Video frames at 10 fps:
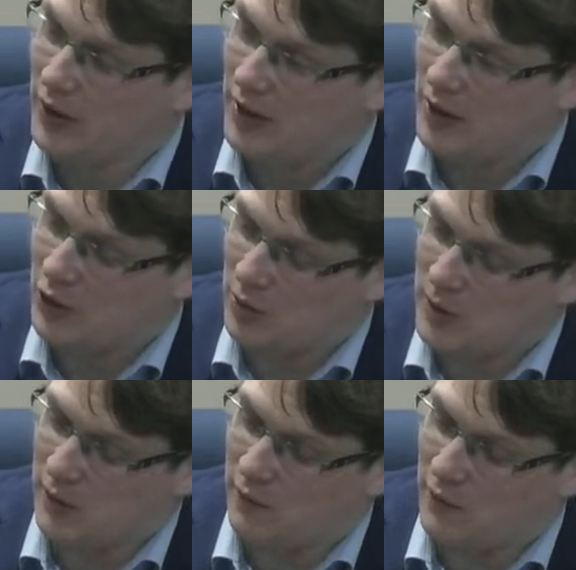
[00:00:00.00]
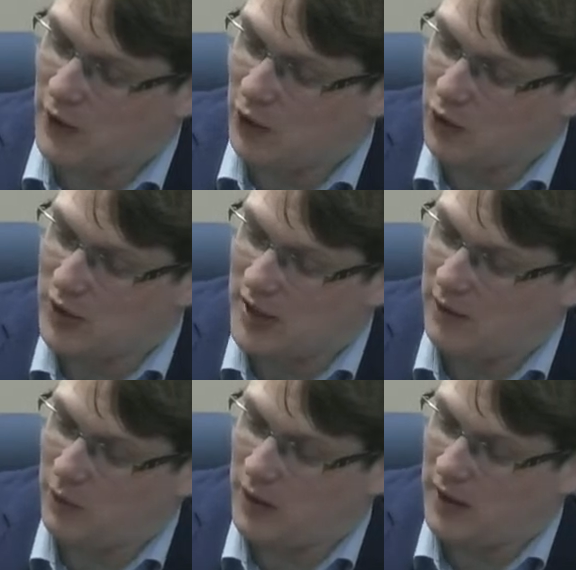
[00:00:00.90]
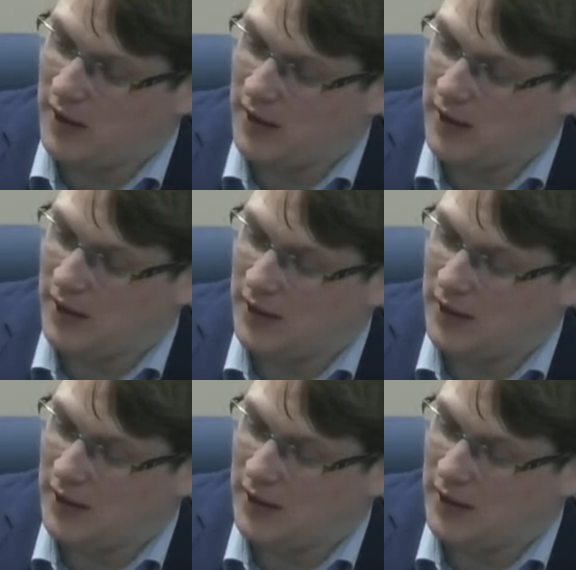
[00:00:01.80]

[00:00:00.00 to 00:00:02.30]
in terms of vehicles that we